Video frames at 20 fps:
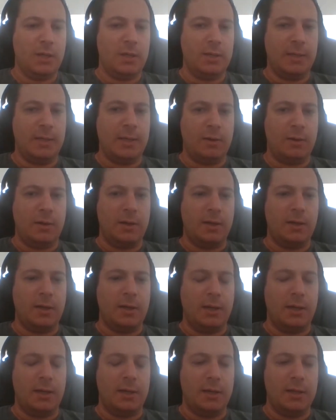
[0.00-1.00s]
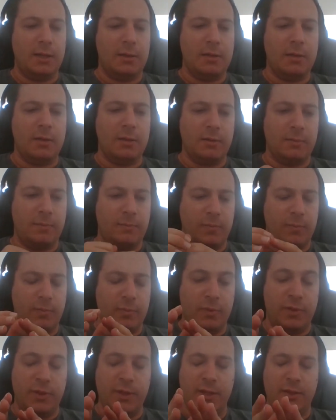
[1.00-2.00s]
now uh,
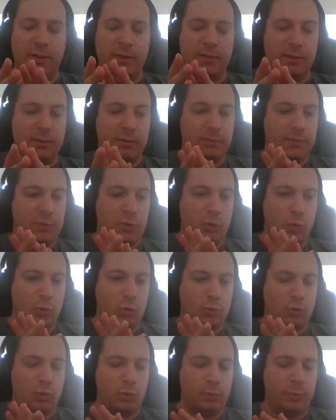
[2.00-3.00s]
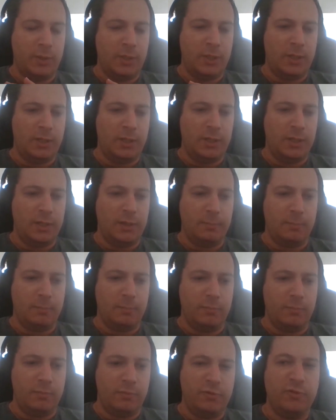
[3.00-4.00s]
the to to be
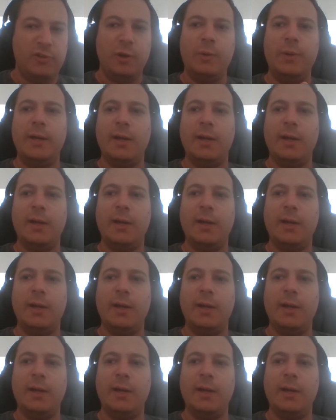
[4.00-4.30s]
very